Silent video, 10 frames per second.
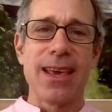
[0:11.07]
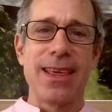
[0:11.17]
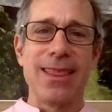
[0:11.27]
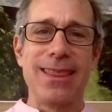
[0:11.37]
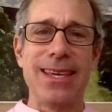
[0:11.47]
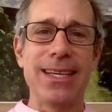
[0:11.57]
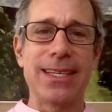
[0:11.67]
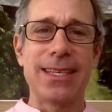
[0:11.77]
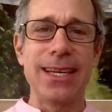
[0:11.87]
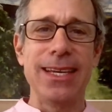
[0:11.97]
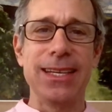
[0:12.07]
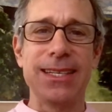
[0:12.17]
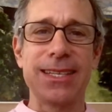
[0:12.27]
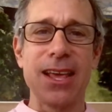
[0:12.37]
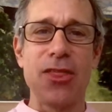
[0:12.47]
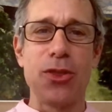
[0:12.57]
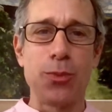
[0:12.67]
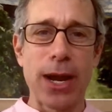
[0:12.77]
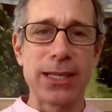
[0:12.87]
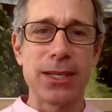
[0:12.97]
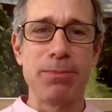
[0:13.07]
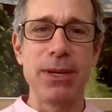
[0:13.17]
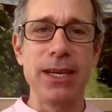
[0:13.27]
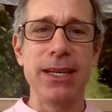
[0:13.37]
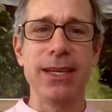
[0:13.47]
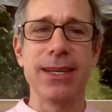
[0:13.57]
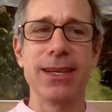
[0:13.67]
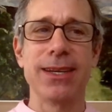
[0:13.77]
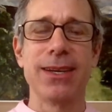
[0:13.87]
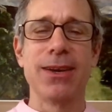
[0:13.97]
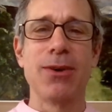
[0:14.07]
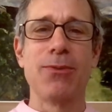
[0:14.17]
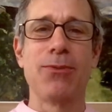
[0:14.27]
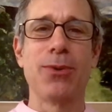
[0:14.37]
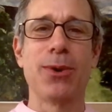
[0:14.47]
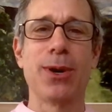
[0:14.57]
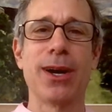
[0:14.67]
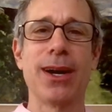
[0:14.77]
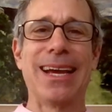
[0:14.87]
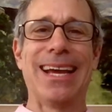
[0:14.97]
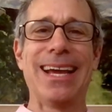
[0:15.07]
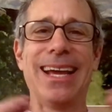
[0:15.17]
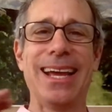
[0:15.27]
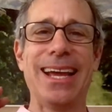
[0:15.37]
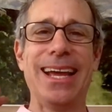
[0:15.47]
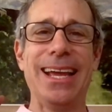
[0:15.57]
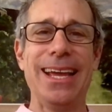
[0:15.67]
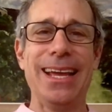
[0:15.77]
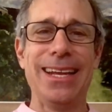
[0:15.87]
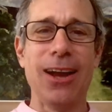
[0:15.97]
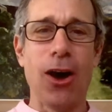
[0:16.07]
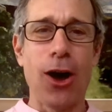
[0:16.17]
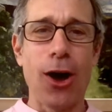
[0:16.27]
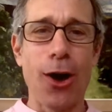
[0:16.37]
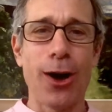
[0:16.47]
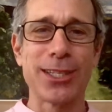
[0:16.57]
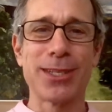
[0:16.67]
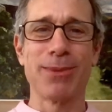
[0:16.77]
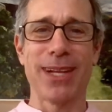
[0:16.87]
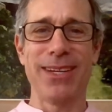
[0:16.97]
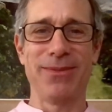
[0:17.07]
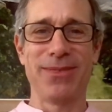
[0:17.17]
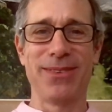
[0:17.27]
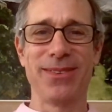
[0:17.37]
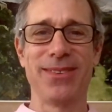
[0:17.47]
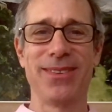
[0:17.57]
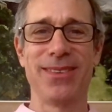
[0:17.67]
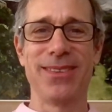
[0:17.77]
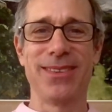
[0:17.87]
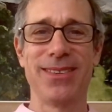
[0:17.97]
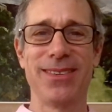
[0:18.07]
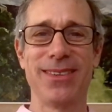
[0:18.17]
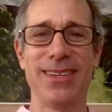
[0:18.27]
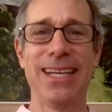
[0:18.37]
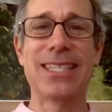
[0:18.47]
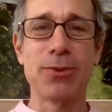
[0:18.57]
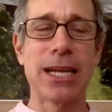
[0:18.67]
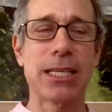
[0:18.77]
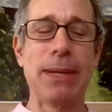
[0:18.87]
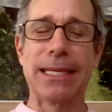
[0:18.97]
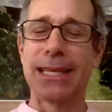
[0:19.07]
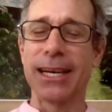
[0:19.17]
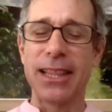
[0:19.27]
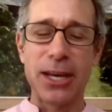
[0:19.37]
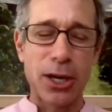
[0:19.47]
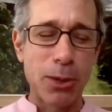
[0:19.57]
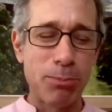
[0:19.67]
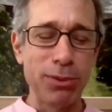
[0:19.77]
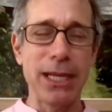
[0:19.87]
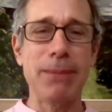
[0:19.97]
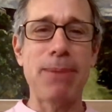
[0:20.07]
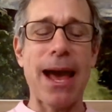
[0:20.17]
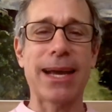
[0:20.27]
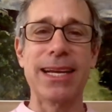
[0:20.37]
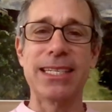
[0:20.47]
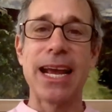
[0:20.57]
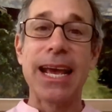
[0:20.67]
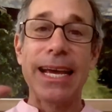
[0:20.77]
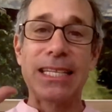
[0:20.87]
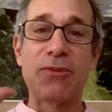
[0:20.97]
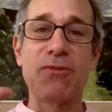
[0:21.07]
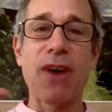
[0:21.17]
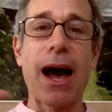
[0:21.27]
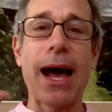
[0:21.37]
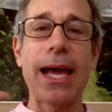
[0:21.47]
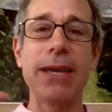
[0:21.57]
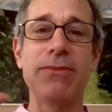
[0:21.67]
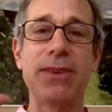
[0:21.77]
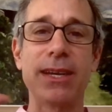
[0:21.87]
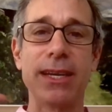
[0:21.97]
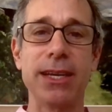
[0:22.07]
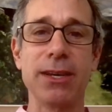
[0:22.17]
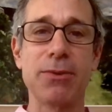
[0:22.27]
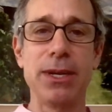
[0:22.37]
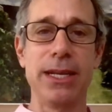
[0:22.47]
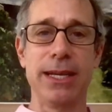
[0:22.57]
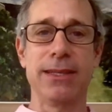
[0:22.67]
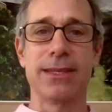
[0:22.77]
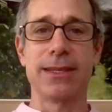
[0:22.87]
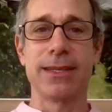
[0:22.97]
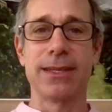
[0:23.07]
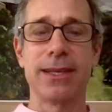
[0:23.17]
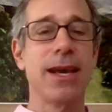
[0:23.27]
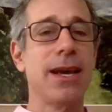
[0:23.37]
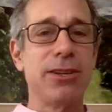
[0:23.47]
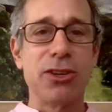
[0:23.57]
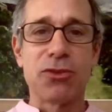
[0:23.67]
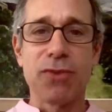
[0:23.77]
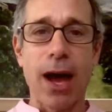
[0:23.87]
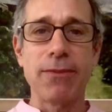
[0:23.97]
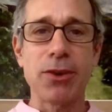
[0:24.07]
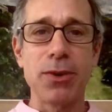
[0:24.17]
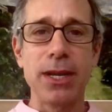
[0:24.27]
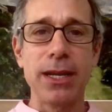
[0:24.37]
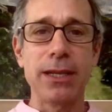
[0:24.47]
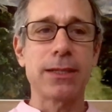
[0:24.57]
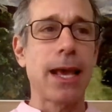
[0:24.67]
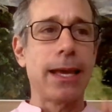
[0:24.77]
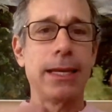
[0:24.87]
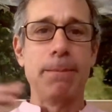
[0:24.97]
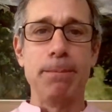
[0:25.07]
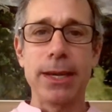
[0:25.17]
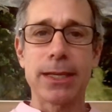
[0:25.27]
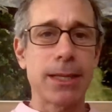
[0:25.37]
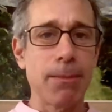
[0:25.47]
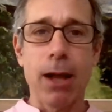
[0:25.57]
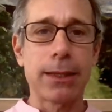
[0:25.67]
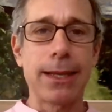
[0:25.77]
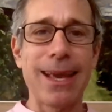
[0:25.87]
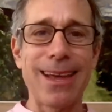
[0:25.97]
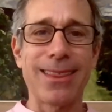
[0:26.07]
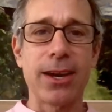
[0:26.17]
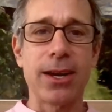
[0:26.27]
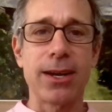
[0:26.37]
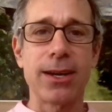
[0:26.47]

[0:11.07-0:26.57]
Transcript: This is the recipe for an awesome life. It's the recipe, it's the complete package. It's 5 ingredients. Just 5 ingredients, you mix them all together,